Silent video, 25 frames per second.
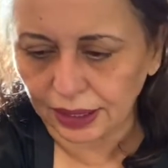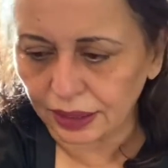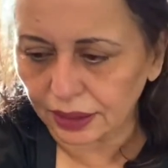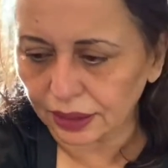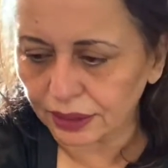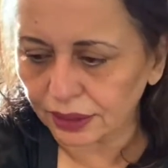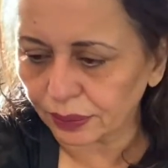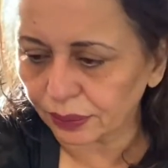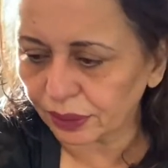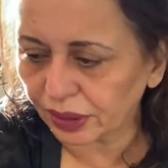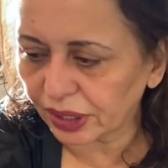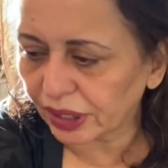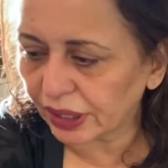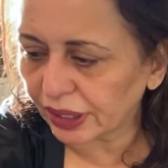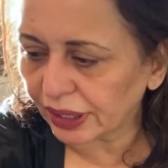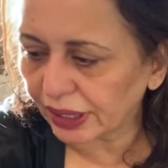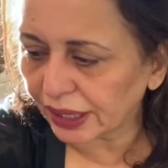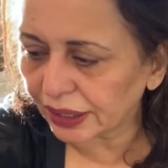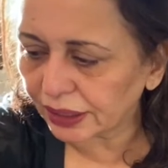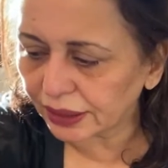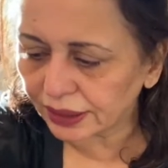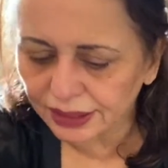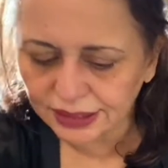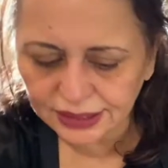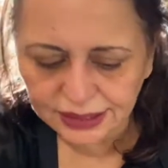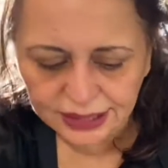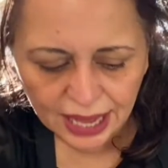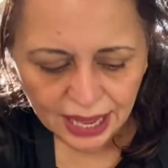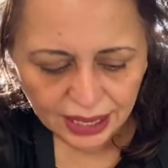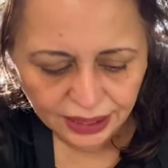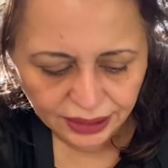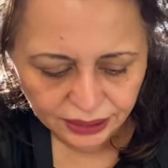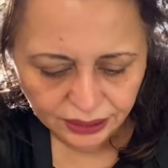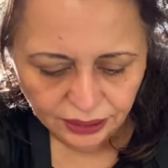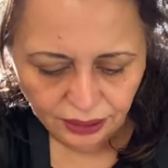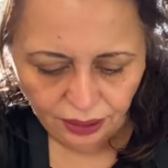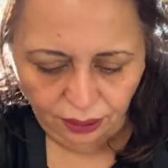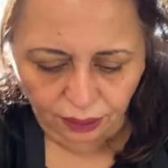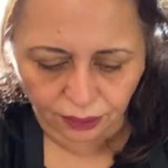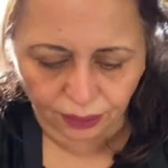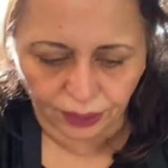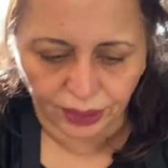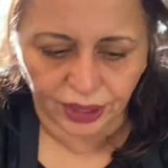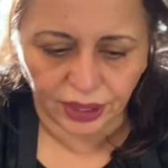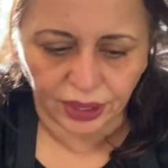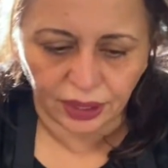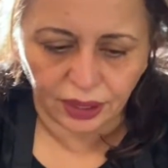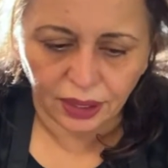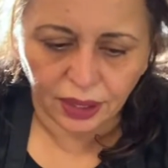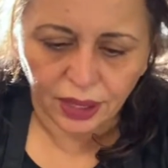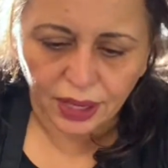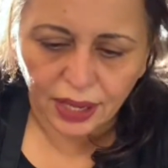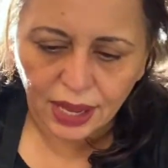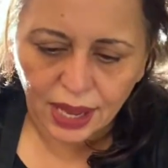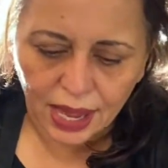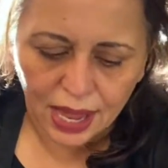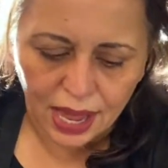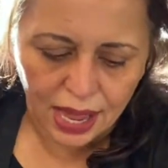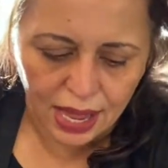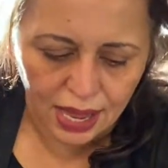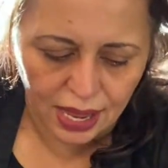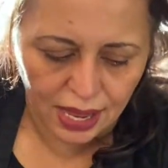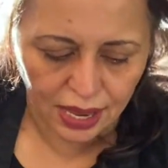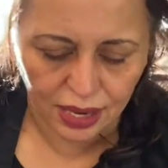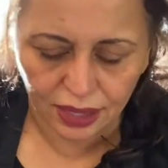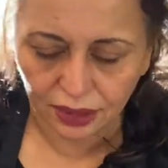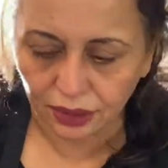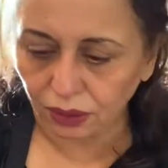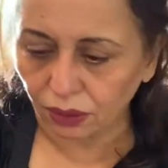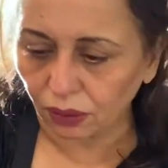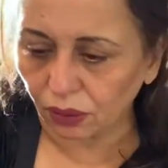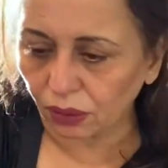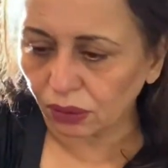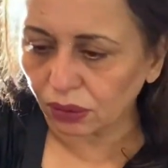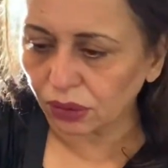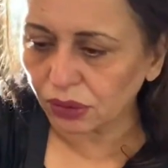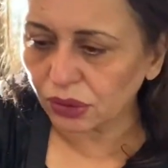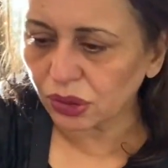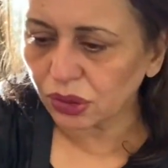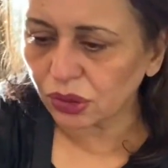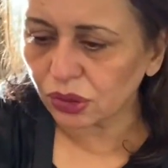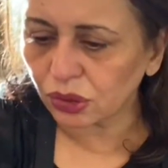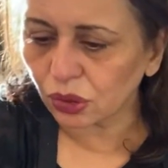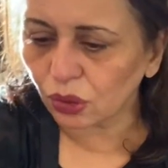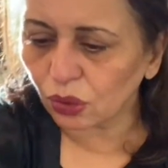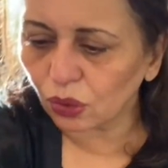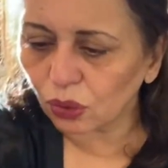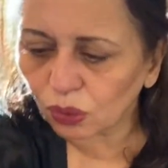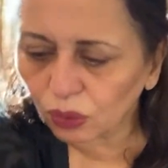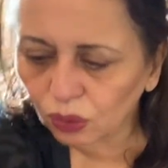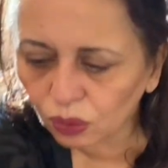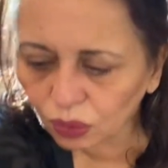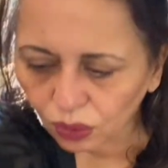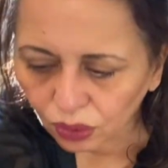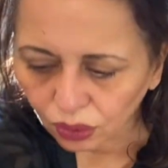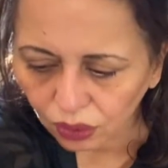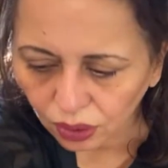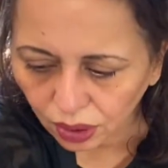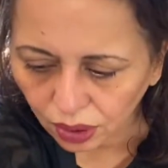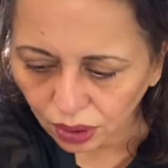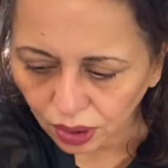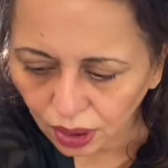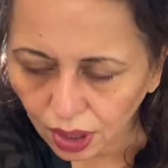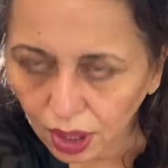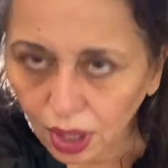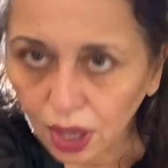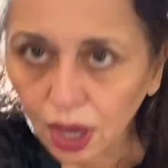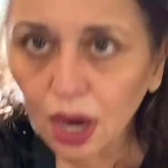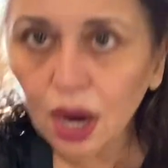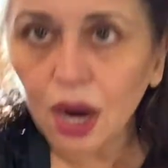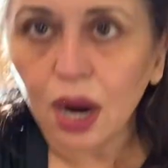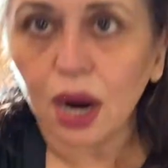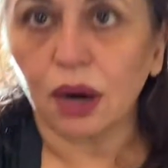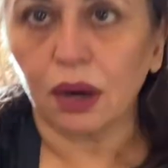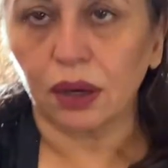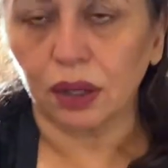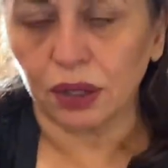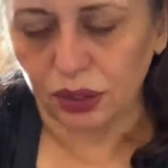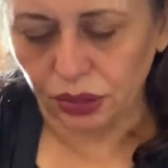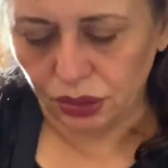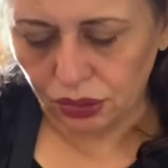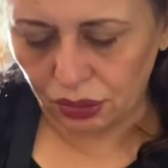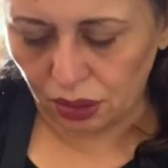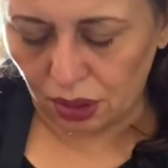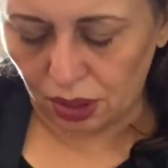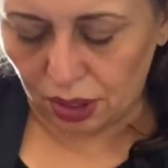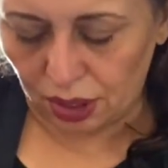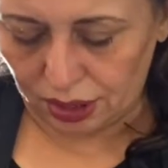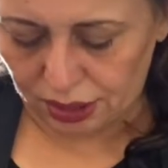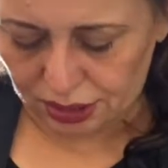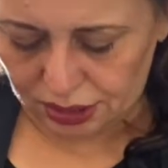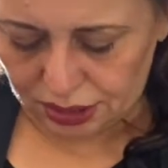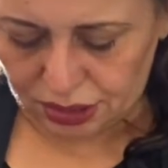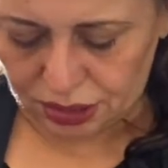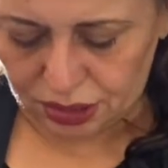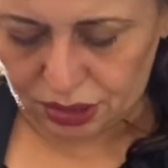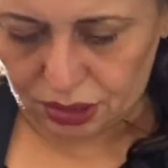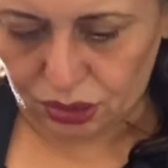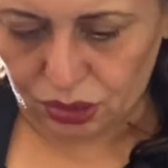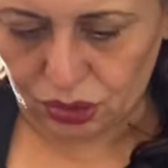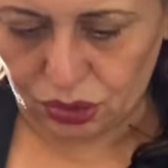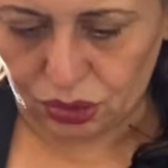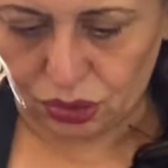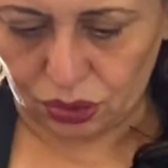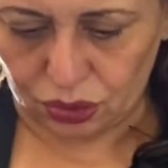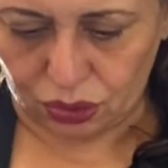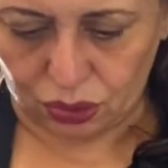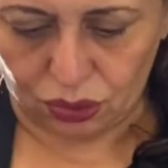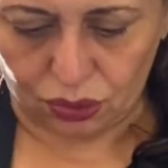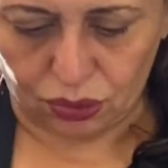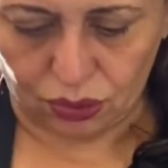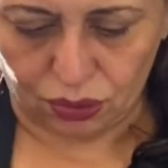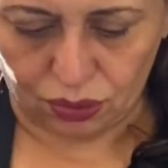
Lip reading: So we can get the salad going and also our sauce. So